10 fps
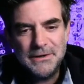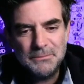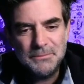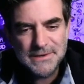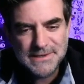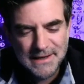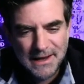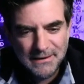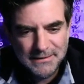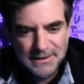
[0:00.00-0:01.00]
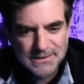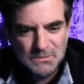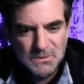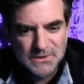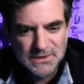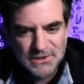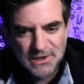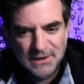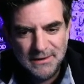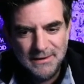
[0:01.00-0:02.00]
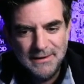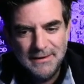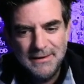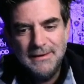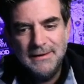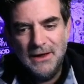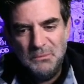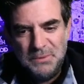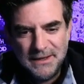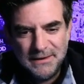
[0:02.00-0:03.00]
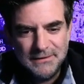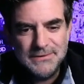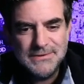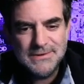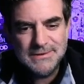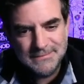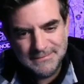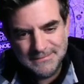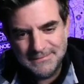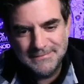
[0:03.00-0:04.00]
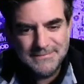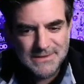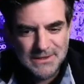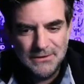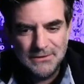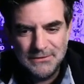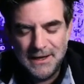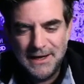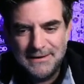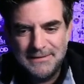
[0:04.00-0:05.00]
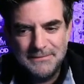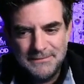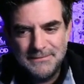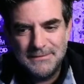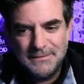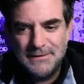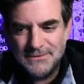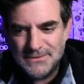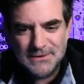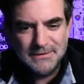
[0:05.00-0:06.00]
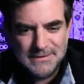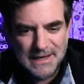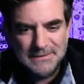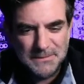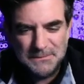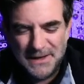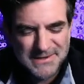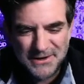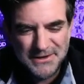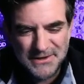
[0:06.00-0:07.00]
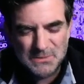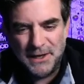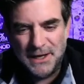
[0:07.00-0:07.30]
personality as a musician appeals to like certain types of, it's hard to explain.